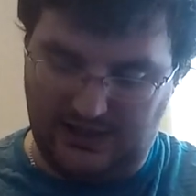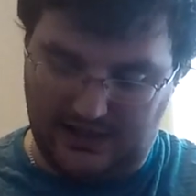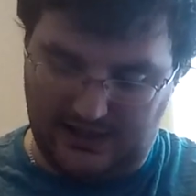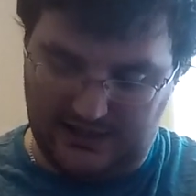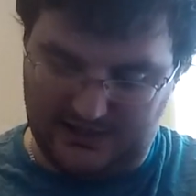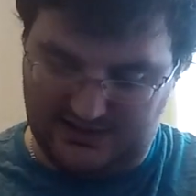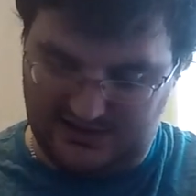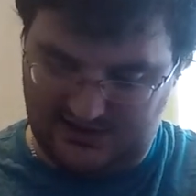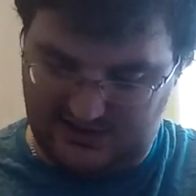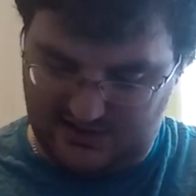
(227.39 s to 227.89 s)

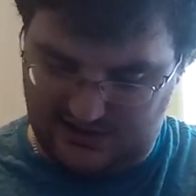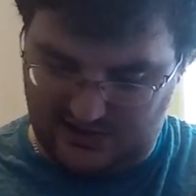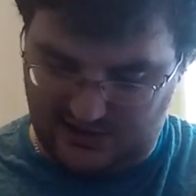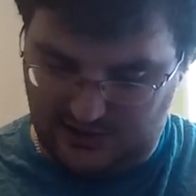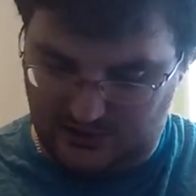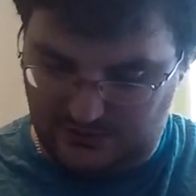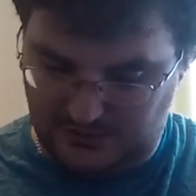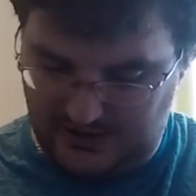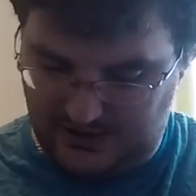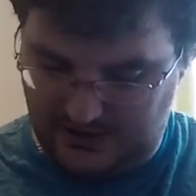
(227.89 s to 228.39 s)
And
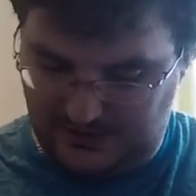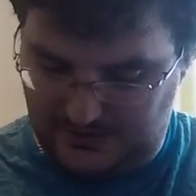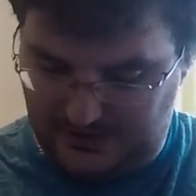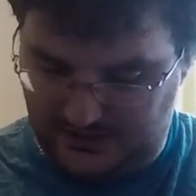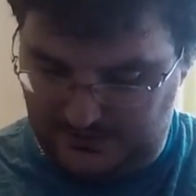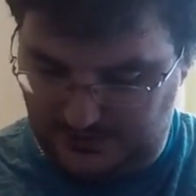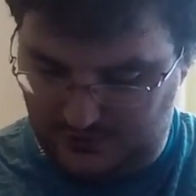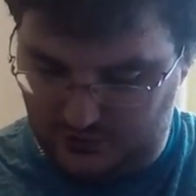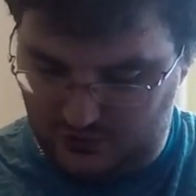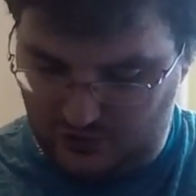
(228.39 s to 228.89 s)
so many
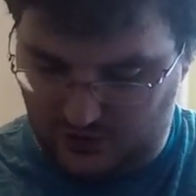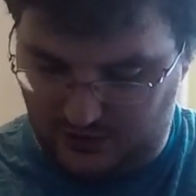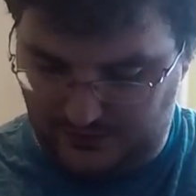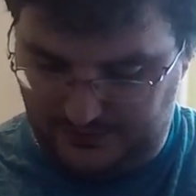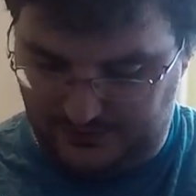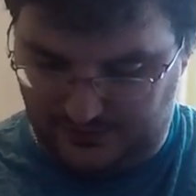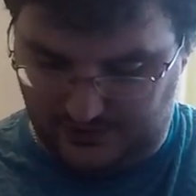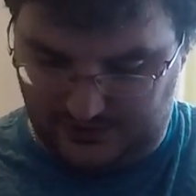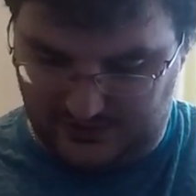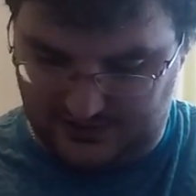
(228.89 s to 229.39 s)
people drop
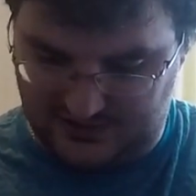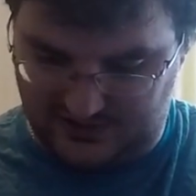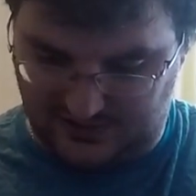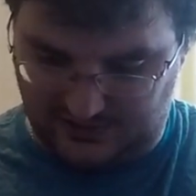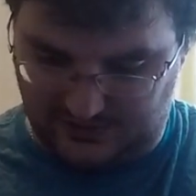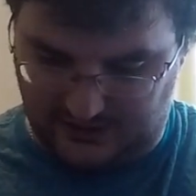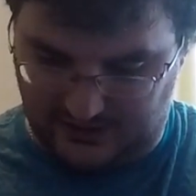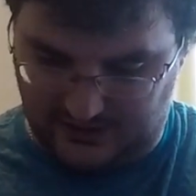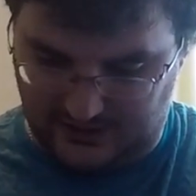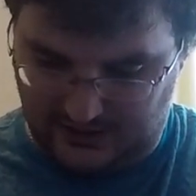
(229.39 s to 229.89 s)
points
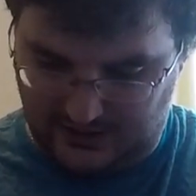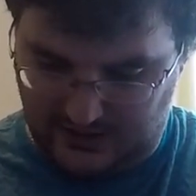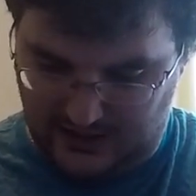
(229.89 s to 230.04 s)
on it.